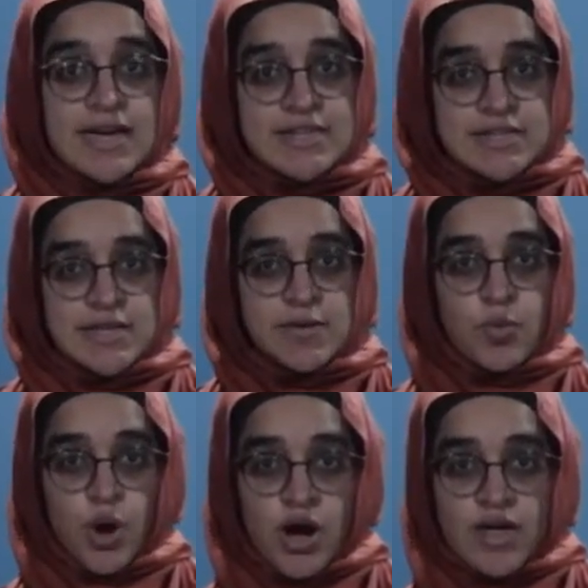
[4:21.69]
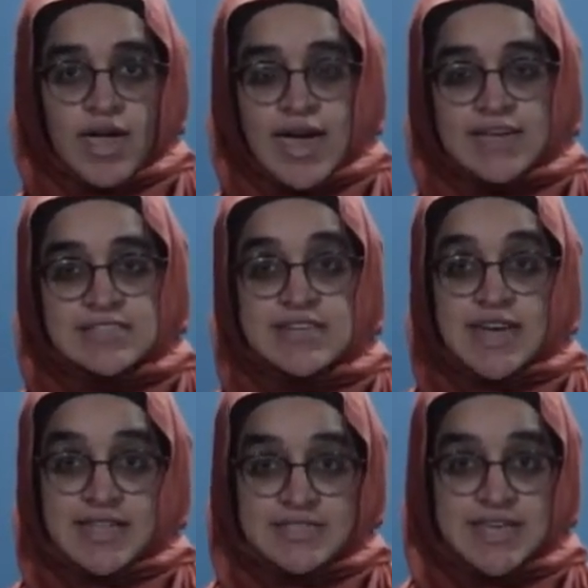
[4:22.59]
It can work as an
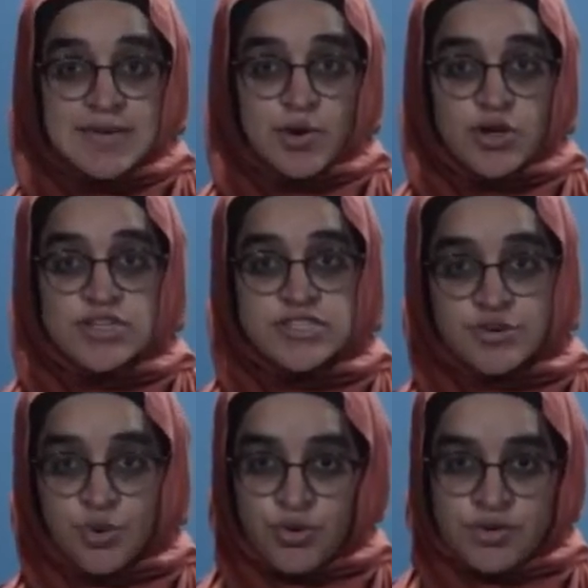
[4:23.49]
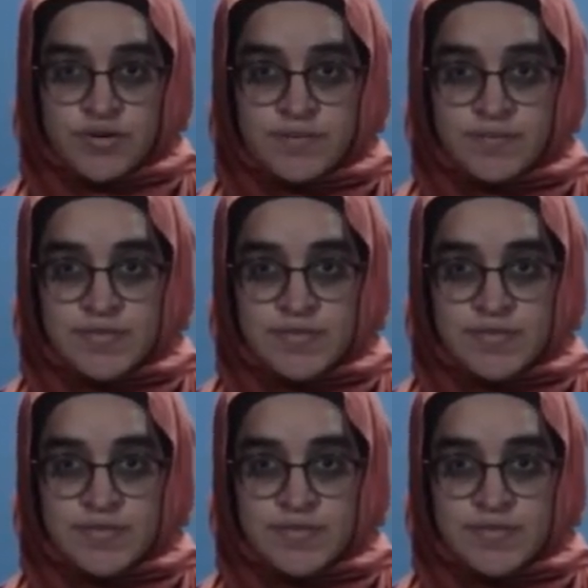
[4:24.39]
enzyme on its own,